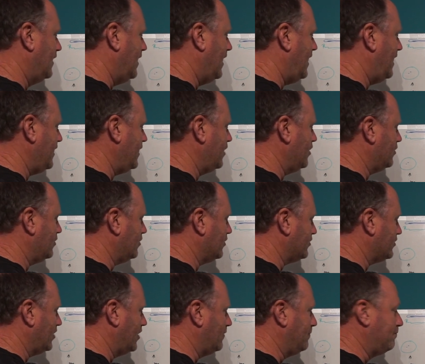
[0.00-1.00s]
and you're
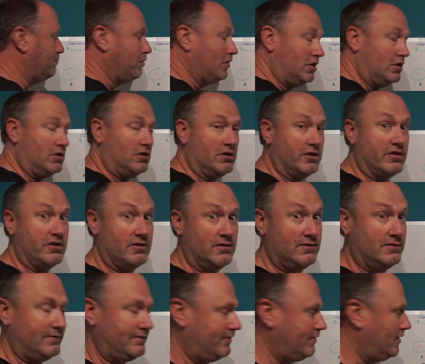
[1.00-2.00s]
also bored.
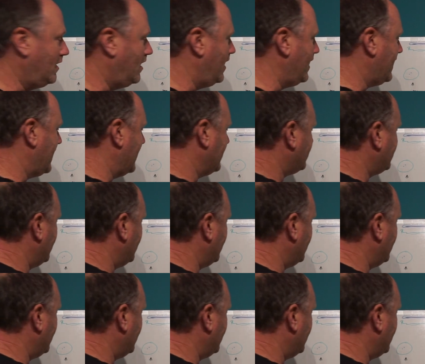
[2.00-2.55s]
I get